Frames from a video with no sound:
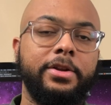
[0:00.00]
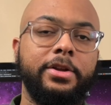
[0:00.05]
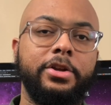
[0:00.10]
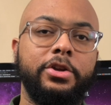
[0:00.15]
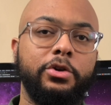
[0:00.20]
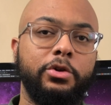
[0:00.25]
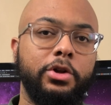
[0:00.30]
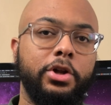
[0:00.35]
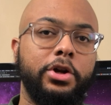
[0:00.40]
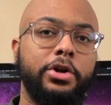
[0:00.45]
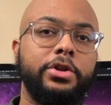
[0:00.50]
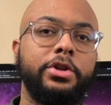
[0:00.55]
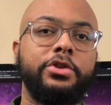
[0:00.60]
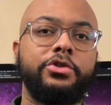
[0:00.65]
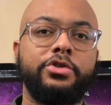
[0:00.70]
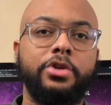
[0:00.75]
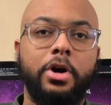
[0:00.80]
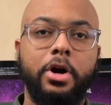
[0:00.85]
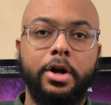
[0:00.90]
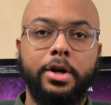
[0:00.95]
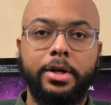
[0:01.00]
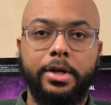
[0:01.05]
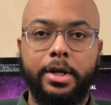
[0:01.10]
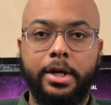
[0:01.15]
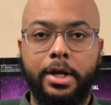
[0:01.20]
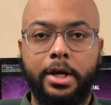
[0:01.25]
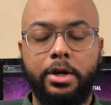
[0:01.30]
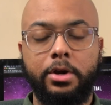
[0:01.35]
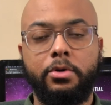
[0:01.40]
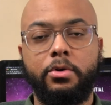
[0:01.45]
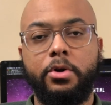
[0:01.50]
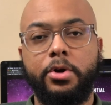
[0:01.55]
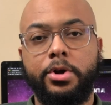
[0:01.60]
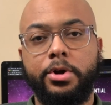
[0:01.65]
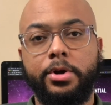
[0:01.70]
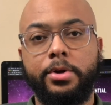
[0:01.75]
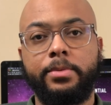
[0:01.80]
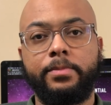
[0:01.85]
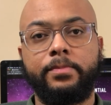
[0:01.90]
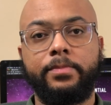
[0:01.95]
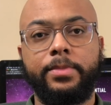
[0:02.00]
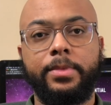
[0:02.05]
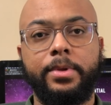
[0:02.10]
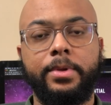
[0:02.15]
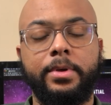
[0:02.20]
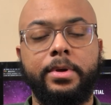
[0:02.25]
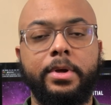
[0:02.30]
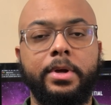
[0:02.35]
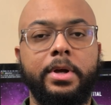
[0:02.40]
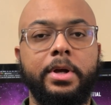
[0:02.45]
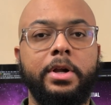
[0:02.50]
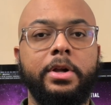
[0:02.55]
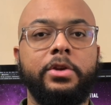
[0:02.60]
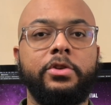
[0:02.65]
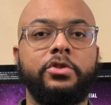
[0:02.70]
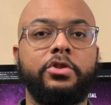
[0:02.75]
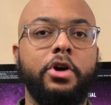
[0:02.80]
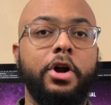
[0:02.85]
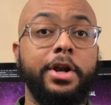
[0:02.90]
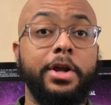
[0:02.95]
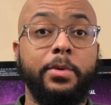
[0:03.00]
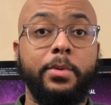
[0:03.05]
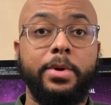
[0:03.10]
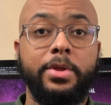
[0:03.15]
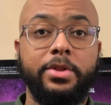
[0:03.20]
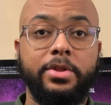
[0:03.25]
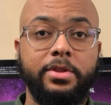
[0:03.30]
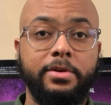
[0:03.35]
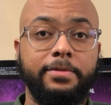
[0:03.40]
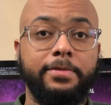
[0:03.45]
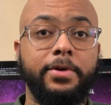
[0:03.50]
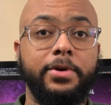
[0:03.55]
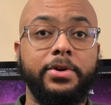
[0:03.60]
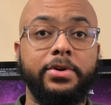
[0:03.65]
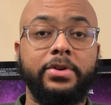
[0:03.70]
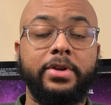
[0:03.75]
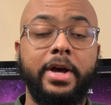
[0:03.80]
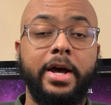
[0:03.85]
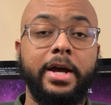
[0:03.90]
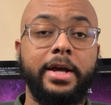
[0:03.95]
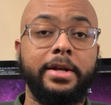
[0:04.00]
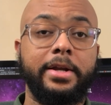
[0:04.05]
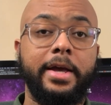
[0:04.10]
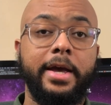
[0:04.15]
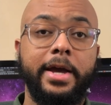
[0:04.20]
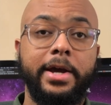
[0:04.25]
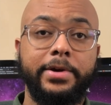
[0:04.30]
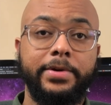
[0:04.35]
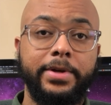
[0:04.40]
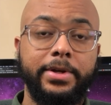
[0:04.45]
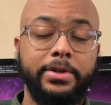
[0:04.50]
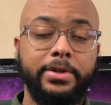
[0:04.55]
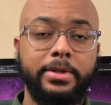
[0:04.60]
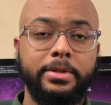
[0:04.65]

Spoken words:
You learn the chart in order, starting with the first sign, Aries.